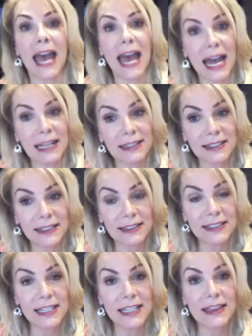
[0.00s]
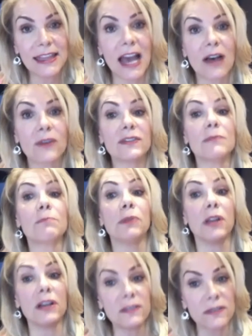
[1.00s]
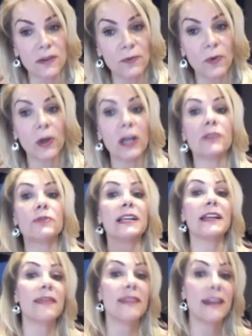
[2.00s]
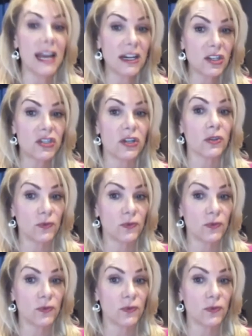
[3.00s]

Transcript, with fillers: at 16,000 plus the 400 in the next year.